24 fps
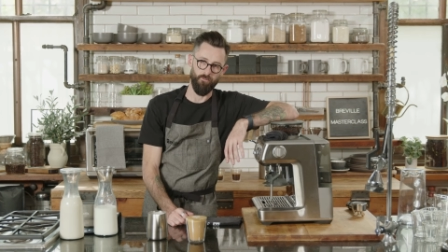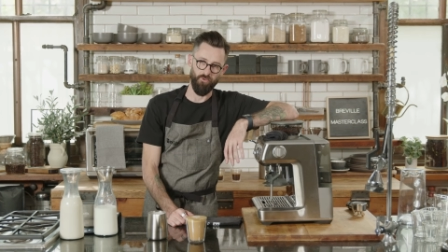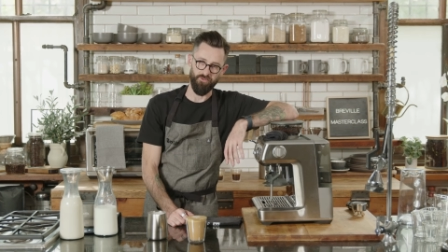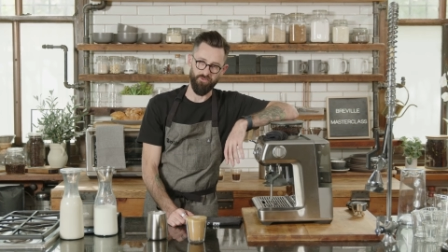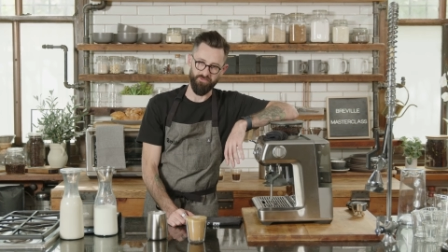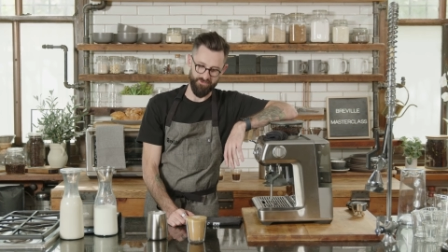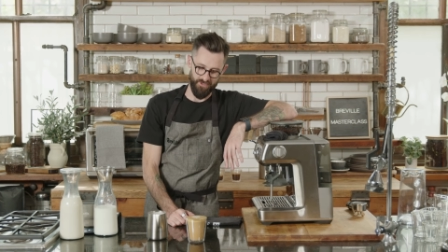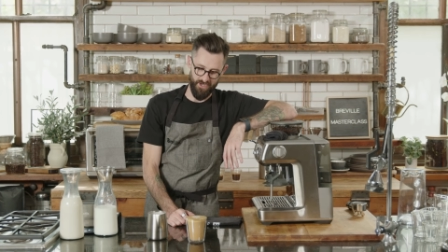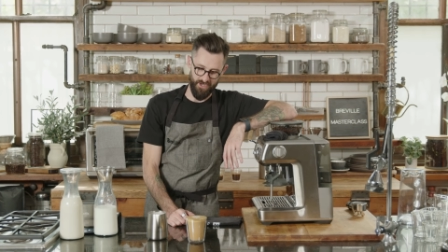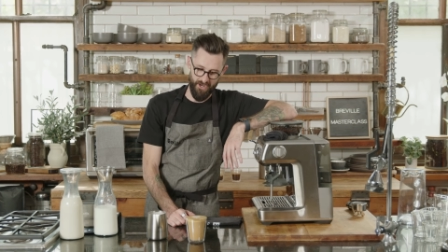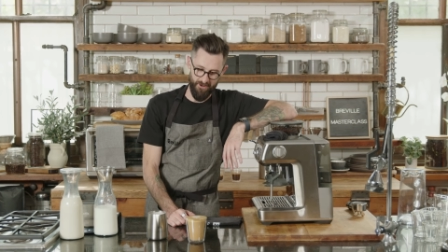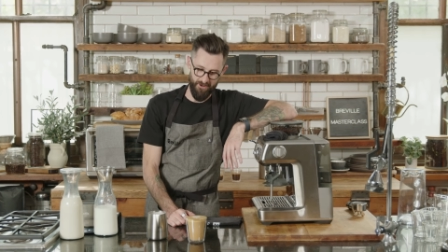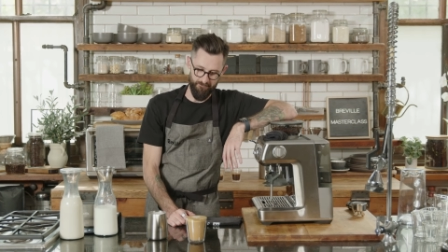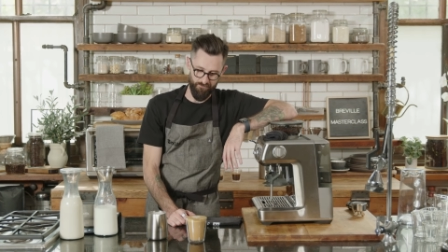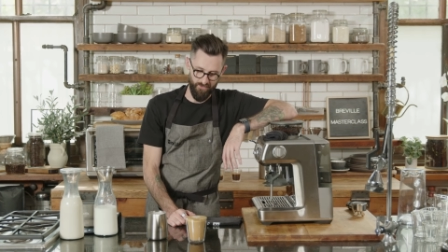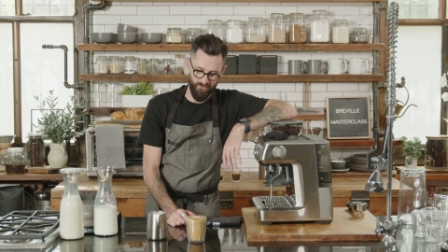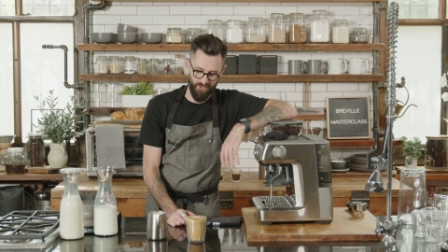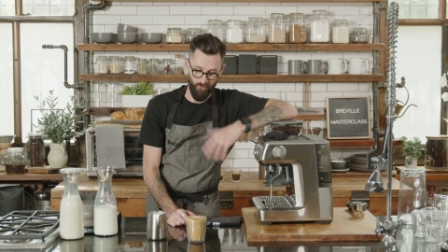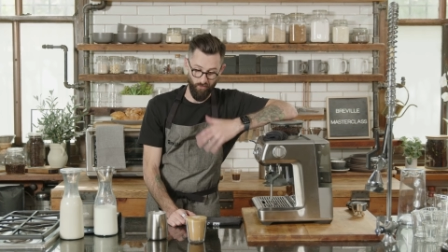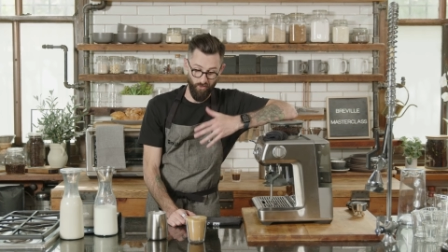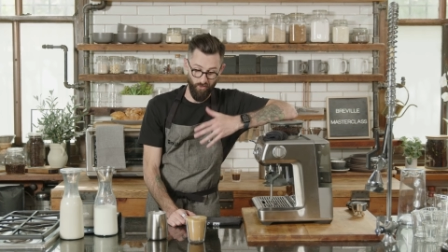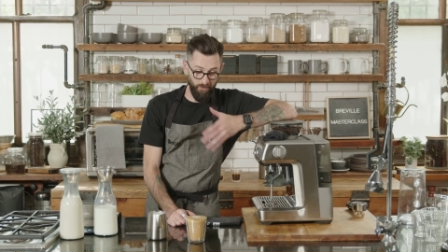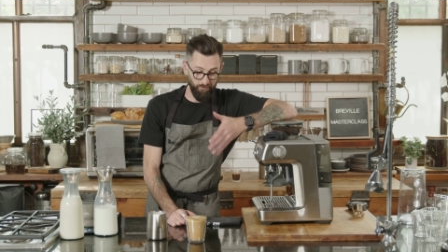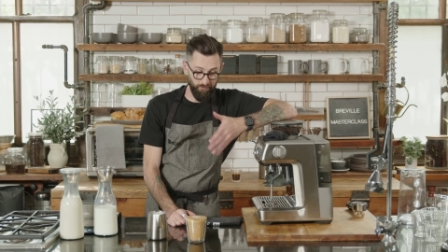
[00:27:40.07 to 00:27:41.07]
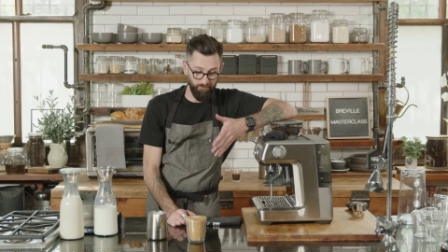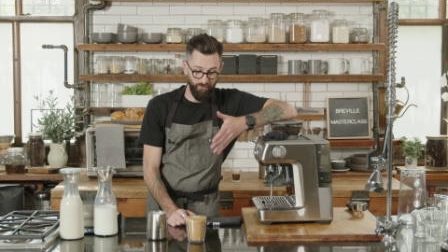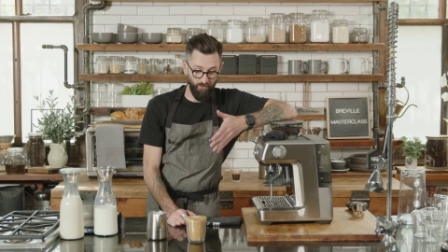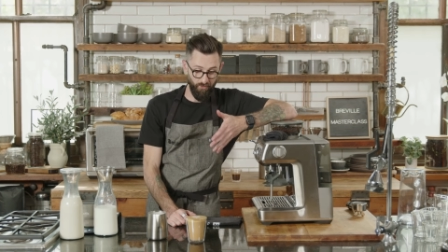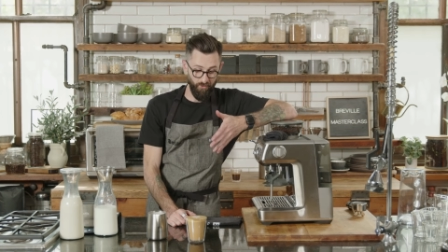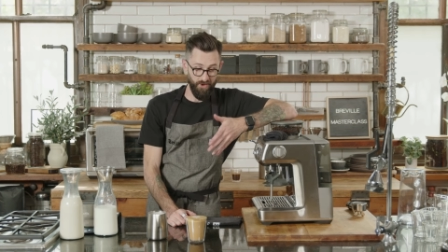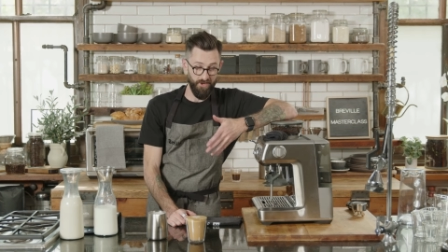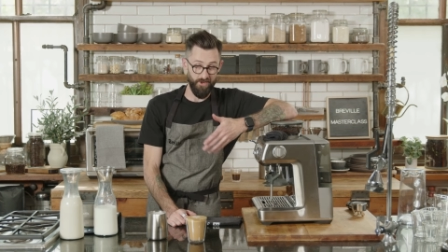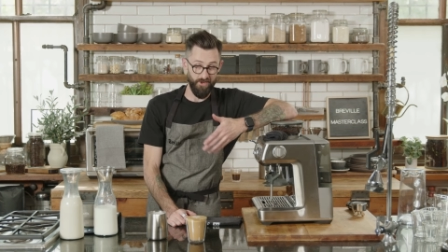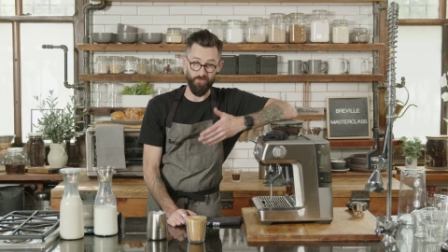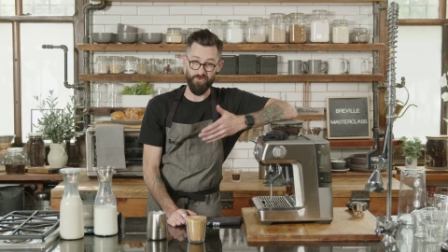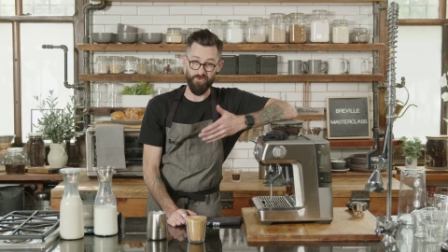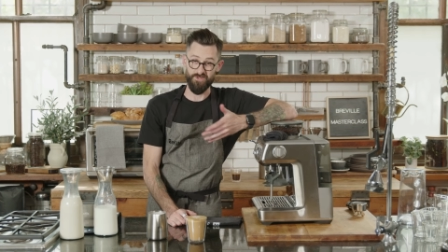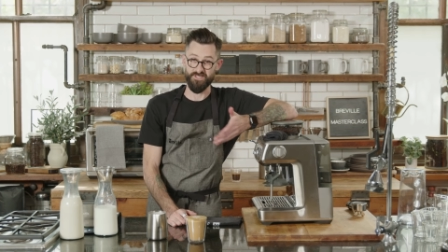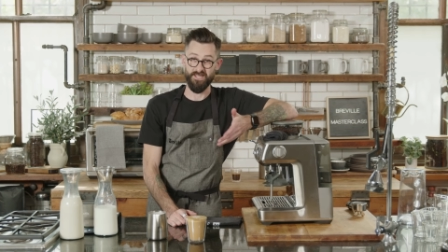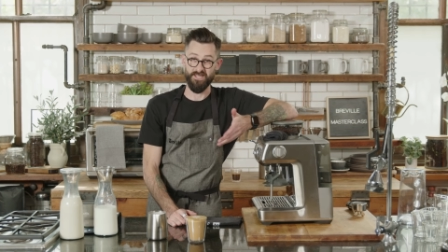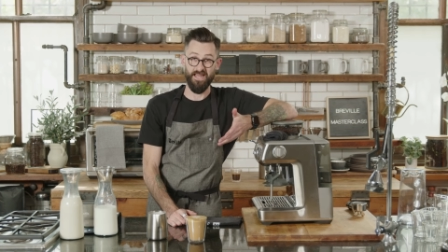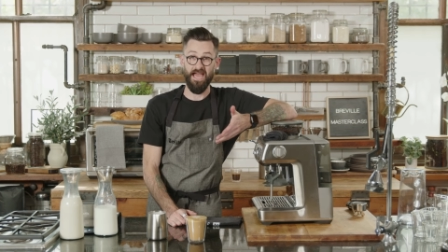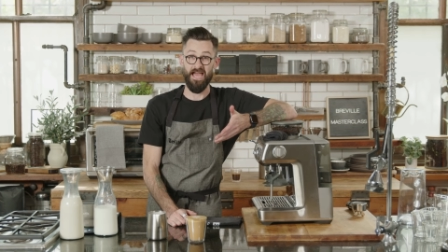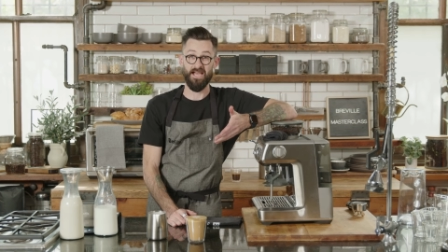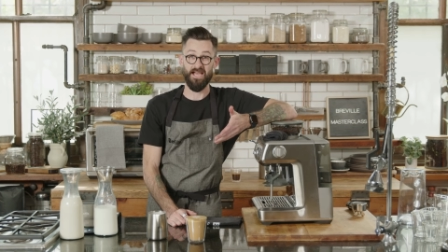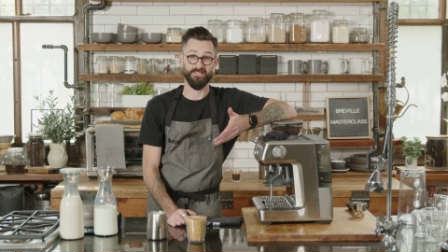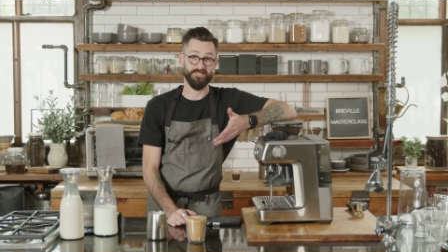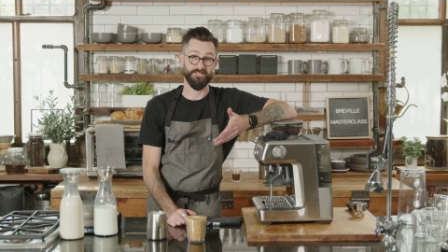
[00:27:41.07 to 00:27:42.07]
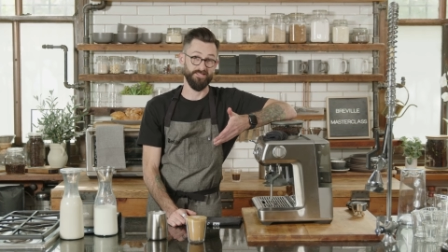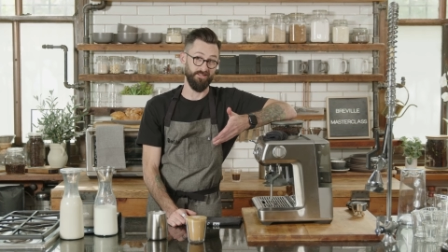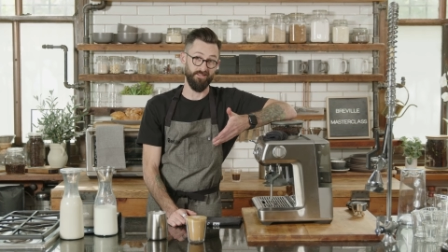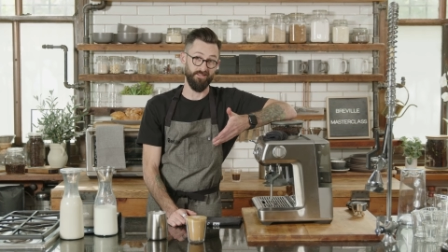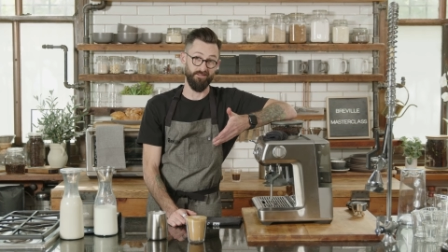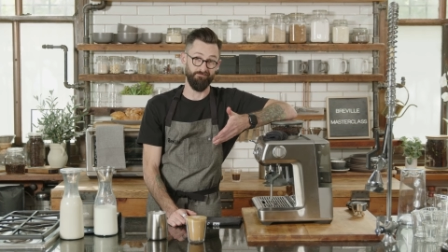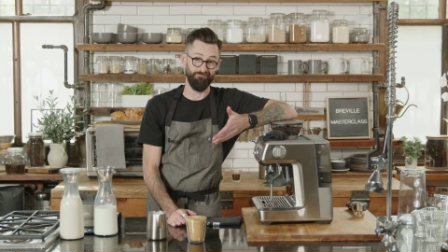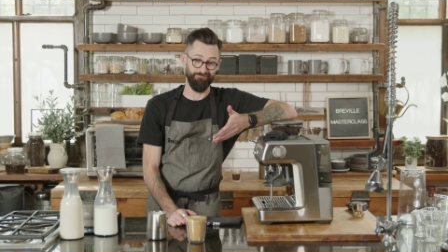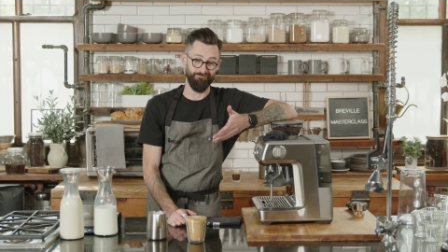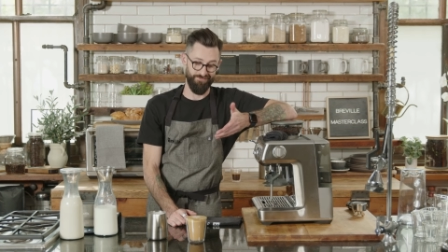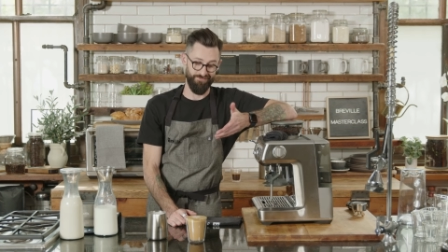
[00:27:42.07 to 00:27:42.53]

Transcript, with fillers: with time. At one point, it was an accident.